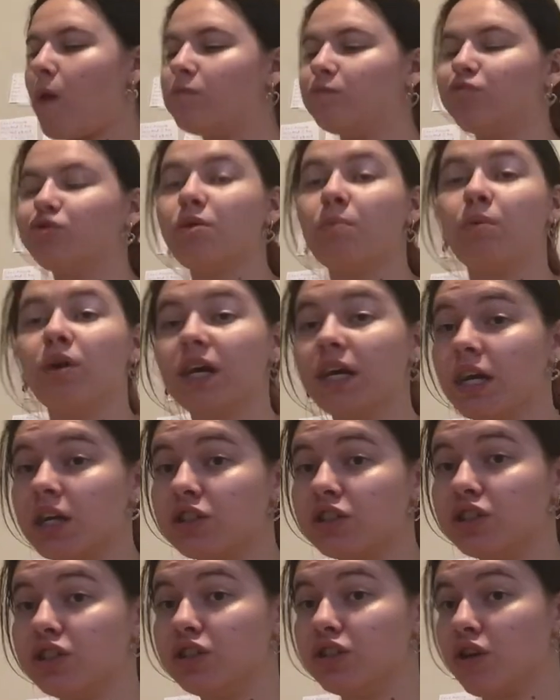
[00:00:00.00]
the more I got
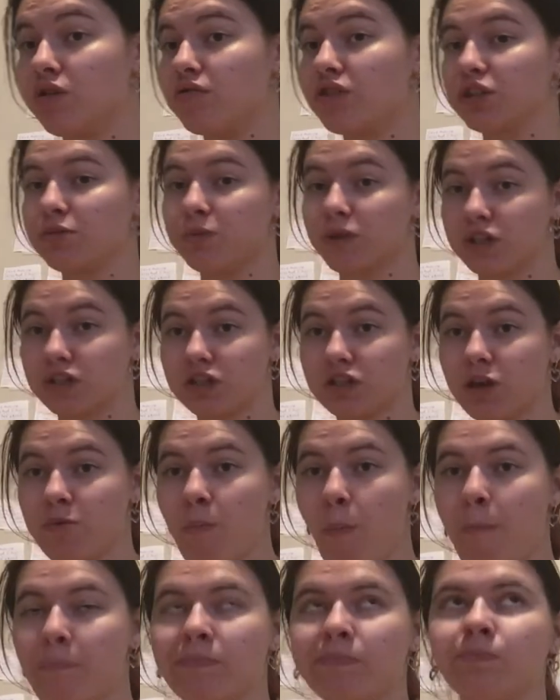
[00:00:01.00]
to know this person,
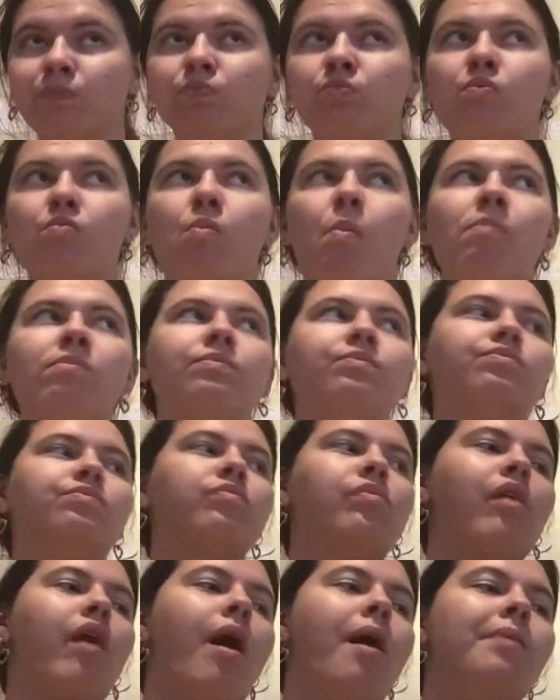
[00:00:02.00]

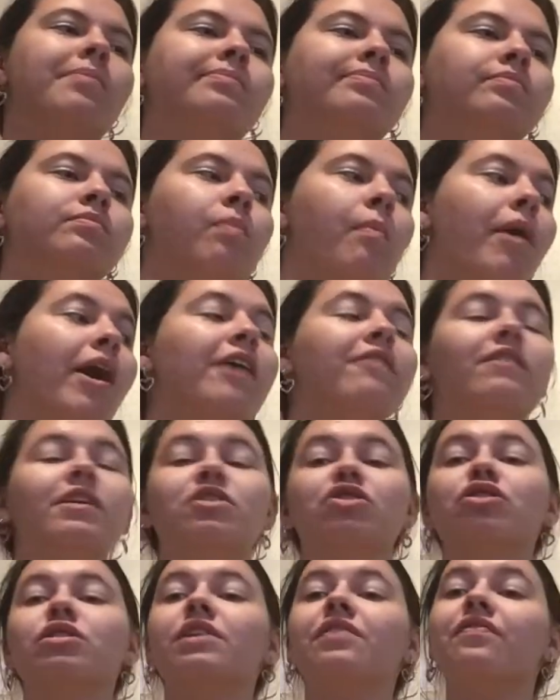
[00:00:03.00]
I
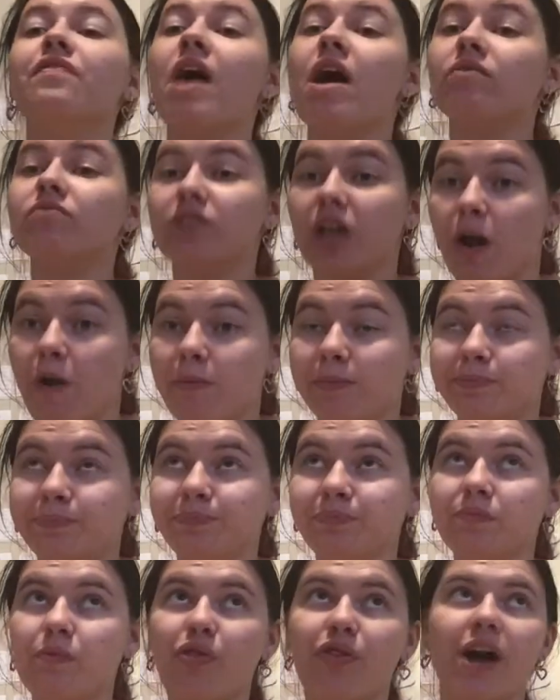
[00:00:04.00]
eventually found out
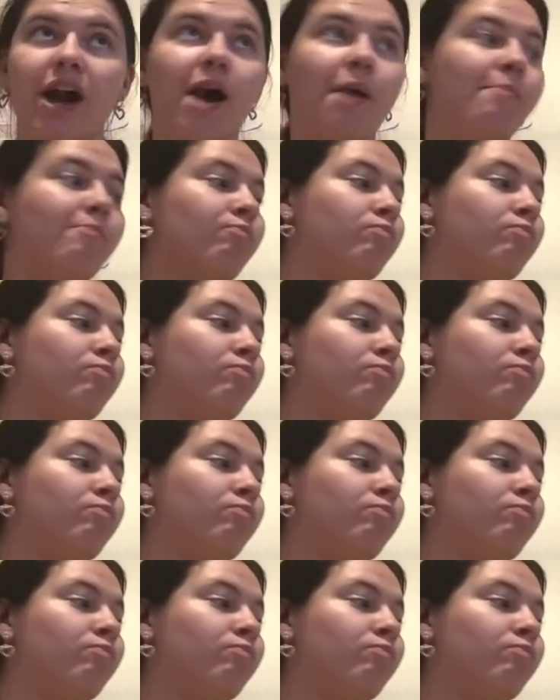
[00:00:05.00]
that